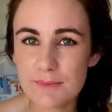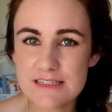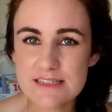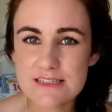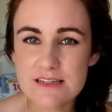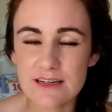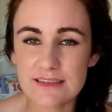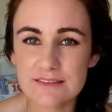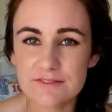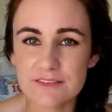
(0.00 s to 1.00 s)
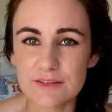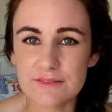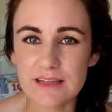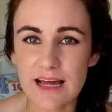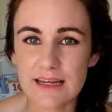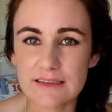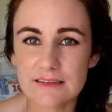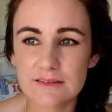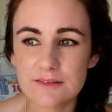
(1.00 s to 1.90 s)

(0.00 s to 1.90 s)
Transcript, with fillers: We just kind of felt like